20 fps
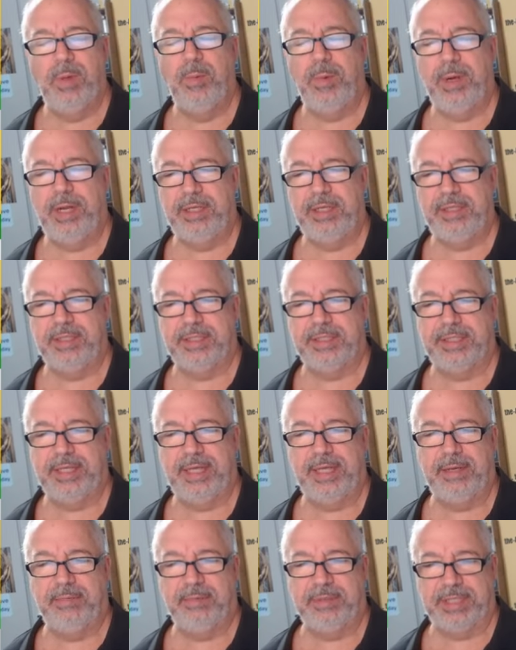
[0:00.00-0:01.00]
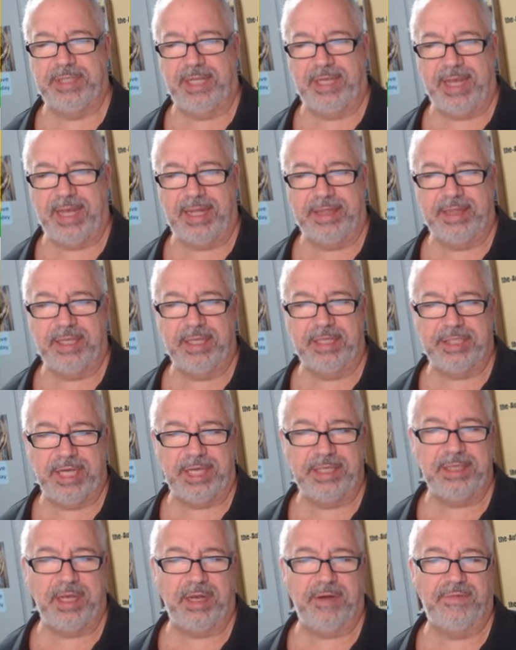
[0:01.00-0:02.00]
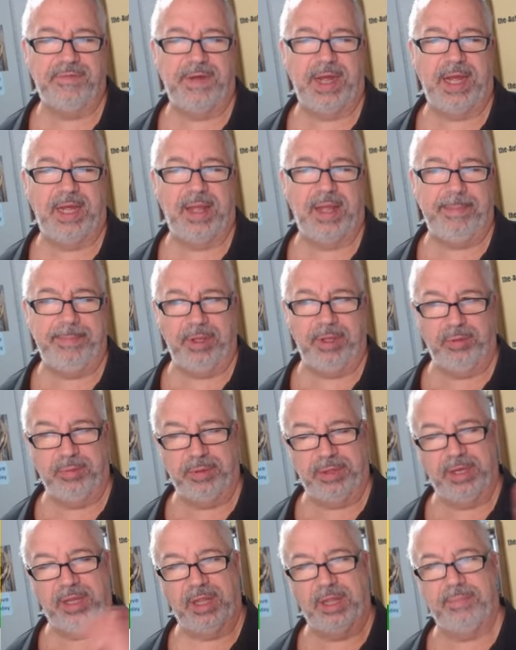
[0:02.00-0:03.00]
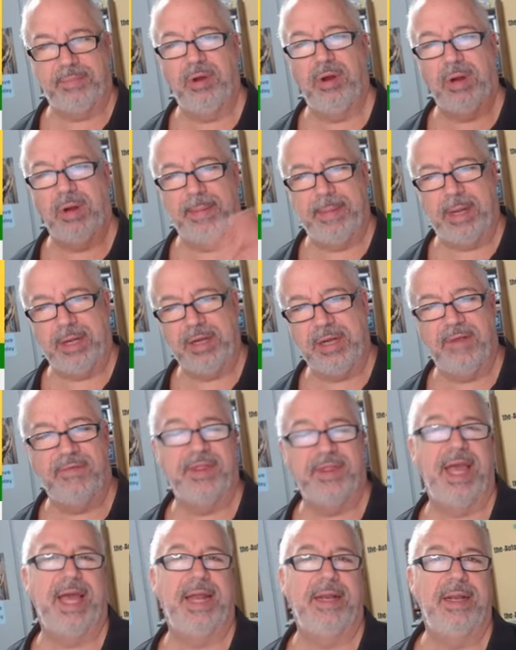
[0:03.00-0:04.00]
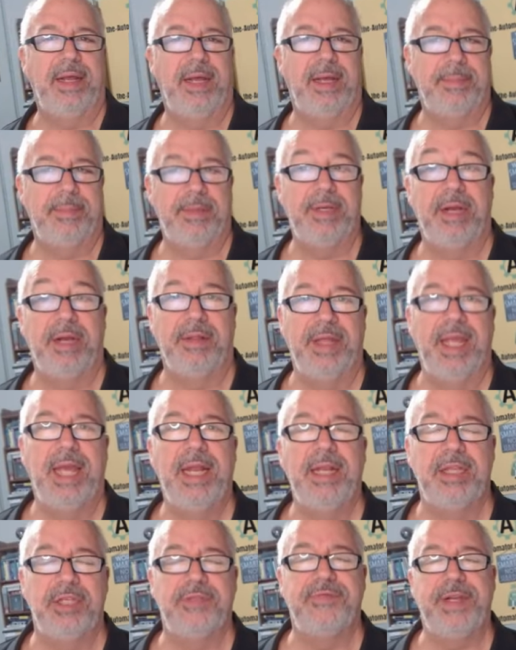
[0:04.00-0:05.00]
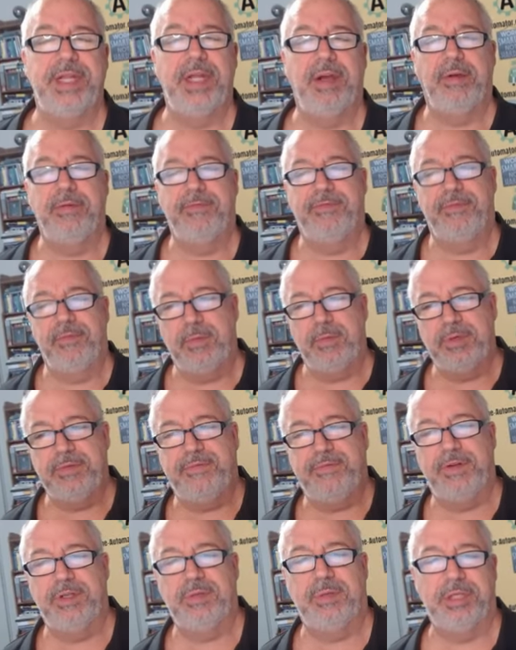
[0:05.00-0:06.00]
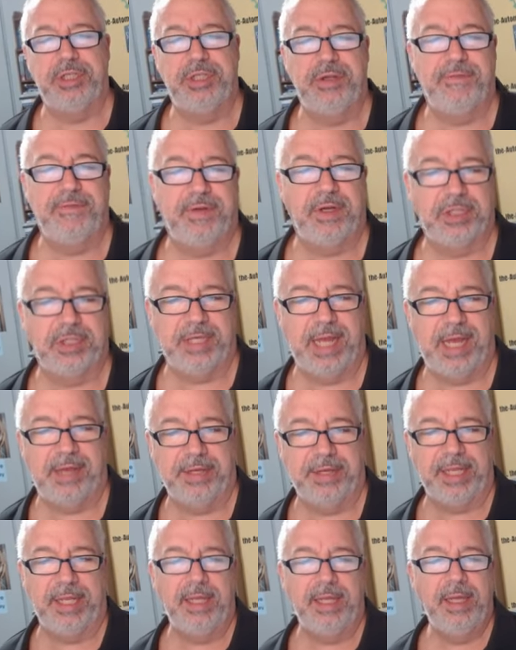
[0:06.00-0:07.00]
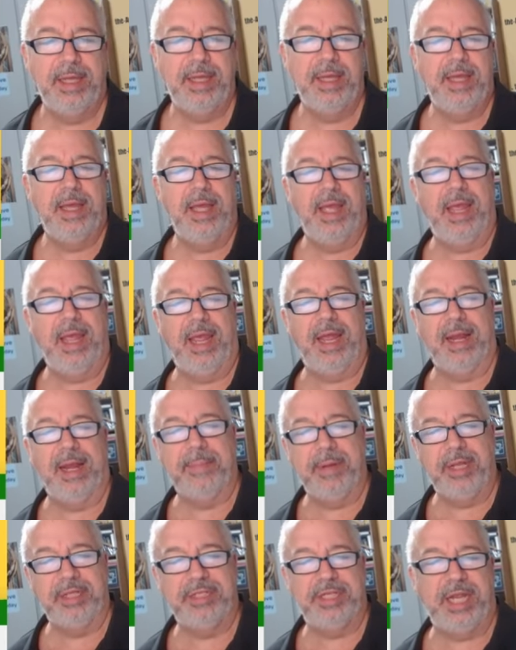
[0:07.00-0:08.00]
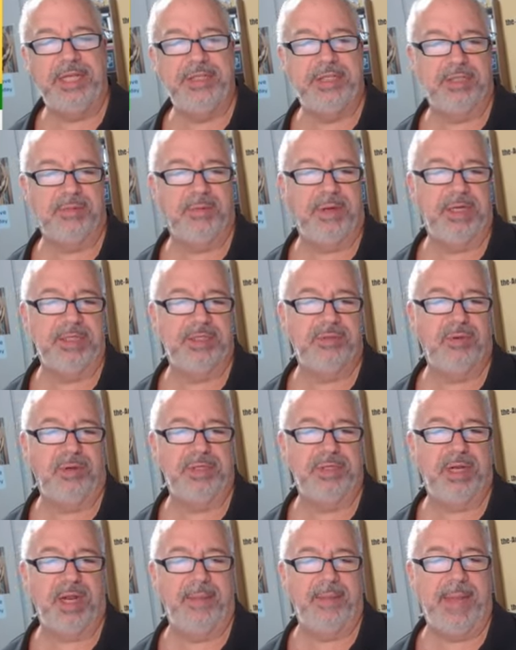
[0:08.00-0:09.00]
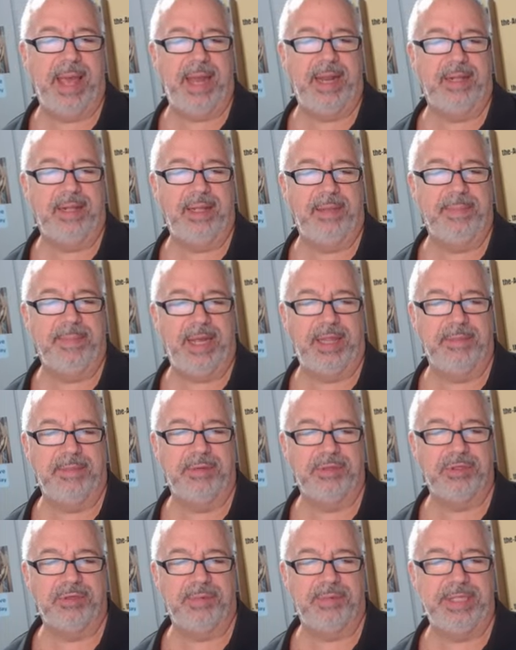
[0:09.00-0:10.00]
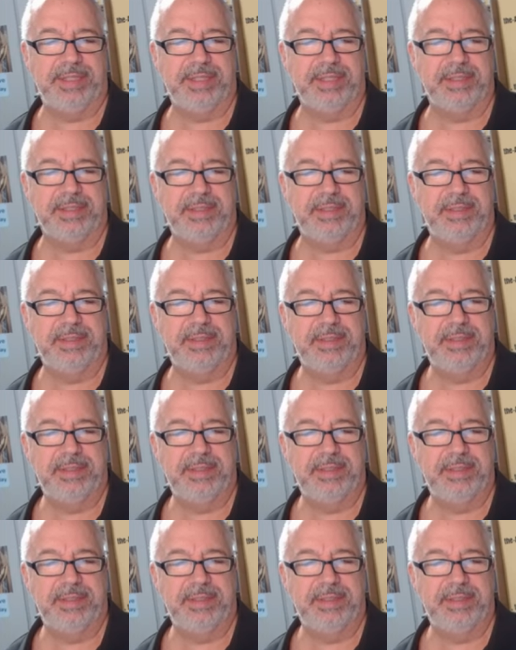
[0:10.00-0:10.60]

What it just did was it got the JSON file I built with another program. I'll cover that um, near the end of this video. First, first I want to show functionality. And I'm going to change this where it sorts it automatically by the most recent.